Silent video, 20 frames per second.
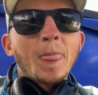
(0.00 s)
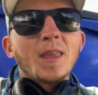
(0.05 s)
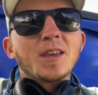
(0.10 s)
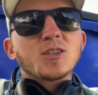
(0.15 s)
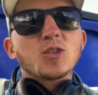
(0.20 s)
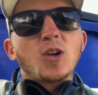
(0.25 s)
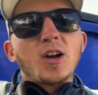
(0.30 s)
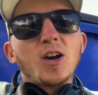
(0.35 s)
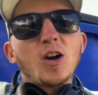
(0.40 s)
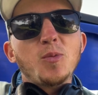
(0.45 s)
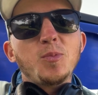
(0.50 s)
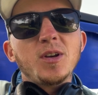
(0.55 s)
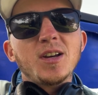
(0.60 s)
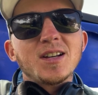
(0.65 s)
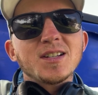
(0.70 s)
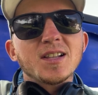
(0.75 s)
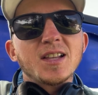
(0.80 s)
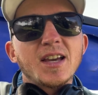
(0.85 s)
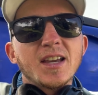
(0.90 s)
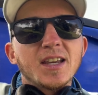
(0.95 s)
So I hope you
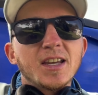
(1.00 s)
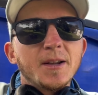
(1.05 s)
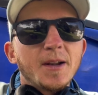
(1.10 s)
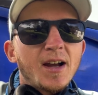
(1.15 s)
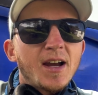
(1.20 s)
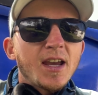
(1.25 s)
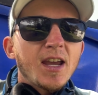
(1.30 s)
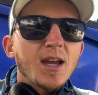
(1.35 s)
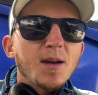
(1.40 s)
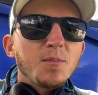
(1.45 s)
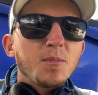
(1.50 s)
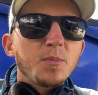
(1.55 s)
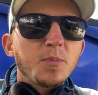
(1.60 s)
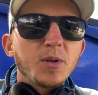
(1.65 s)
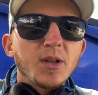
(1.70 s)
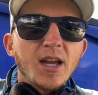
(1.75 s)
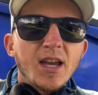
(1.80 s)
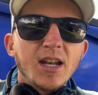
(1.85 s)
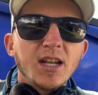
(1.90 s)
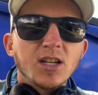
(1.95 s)
guys like it. I am
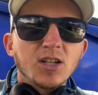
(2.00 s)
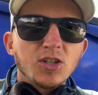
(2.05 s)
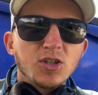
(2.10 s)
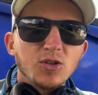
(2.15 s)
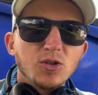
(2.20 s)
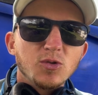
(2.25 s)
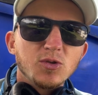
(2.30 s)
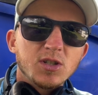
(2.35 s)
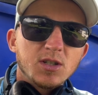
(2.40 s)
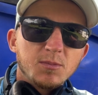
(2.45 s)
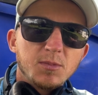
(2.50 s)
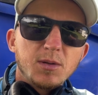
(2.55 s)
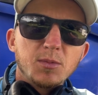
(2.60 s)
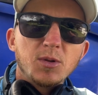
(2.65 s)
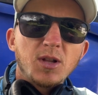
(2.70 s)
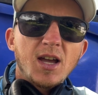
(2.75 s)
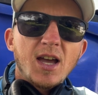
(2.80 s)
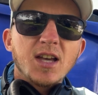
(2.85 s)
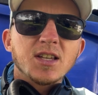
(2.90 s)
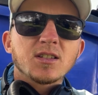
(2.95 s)
planning to, some
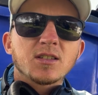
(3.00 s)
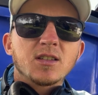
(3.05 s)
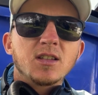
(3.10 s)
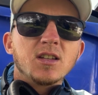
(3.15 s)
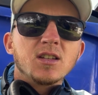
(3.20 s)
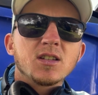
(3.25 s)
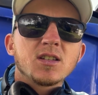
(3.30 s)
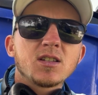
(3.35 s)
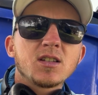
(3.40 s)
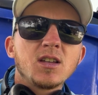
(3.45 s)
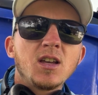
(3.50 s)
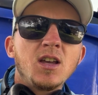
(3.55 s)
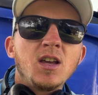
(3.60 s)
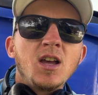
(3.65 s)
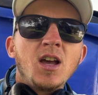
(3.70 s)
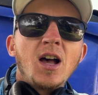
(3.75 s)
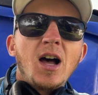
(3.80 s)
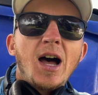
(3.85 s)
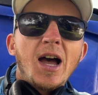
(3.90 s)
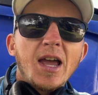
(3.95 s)
people ask this,
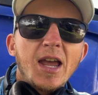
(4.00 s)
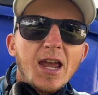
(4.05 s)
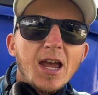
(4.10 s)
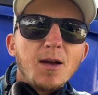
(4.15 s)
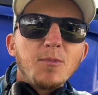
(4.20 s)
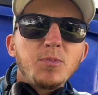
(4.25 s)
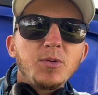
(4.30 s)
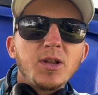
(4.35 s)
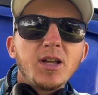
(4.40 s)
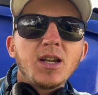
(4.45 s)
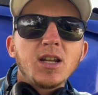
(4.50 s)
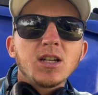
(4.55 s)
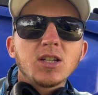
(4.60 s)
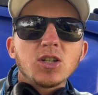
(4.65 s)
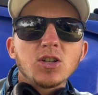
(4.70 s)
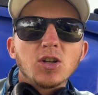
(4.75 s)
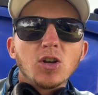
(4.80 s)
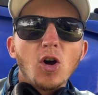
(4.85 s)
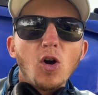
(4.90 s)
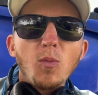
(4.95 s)
I am planning
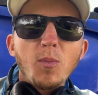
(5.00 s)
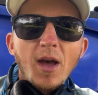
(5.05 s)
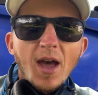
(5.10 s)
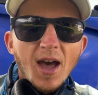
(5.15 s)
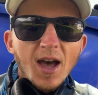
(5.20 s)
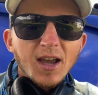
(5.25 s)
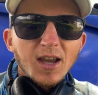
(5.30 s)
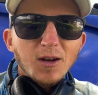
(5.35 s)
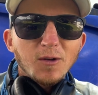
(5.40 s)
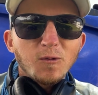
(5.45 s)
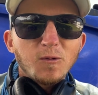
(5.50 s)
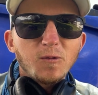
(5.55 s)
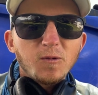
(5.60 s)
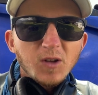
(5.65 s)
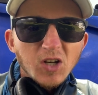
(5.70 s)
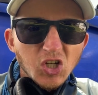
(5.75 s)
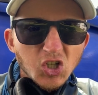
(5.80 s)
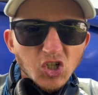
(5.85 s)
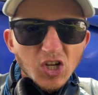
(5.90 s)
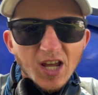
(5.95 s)
to go back and
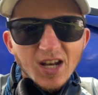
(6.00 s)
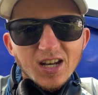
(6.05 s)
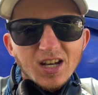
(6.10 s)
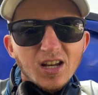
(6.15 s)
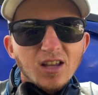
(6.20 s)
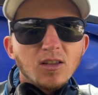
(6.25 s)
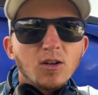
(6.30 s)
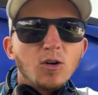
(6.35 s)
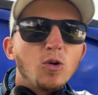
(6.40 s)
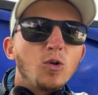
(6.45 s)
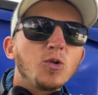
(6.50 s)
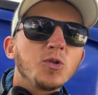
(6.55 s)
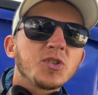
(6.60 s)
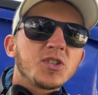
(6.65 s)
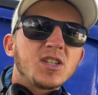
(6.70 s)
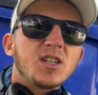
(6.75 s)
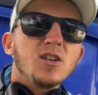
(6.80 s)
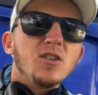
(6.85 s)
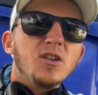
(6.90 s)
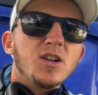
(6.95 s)
finish editing the whole
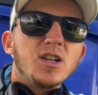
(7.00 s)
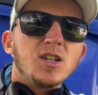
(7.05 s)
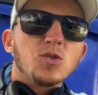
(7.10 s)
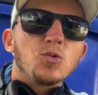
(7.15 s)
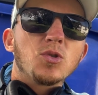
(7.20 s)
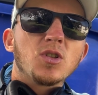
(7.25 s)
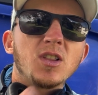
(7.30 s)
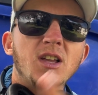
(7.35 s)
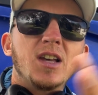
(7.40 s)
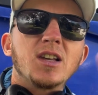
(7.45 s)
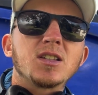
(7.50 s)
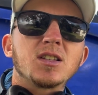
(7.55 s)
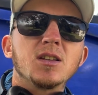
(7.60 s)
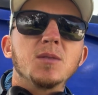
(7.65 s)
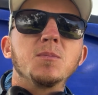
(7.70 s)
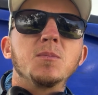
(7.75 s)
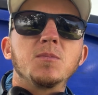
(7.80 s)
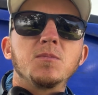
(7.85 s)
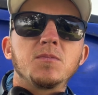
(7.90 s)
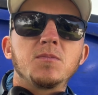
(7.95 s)
series with like
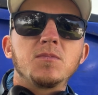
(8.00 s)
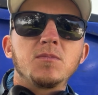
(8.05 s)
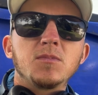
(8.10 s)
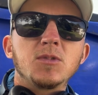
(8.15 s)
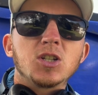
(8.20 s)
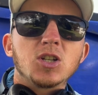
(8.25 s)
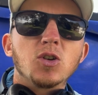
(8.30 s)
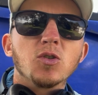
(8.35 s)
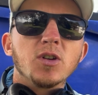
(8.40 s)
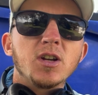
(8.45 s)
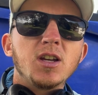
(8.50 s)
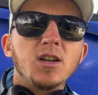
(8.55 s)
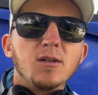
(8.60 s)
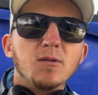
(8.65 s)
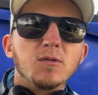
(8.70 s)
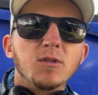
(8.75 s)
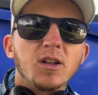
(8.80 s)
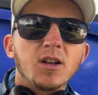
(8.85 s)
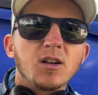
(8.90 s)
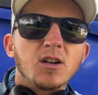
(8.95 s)
some degree
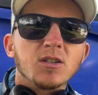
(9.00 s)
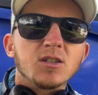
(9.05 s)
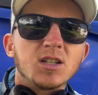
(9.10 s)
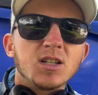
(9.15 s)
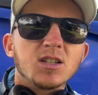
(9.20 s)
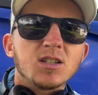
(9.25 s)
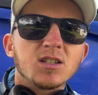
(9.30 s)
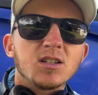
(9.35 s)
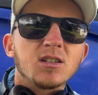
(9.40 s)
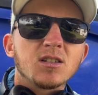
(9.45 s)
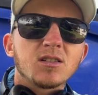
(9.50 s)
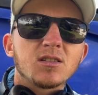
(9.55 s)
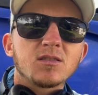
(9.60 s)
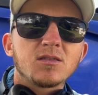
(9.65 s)
of like artistic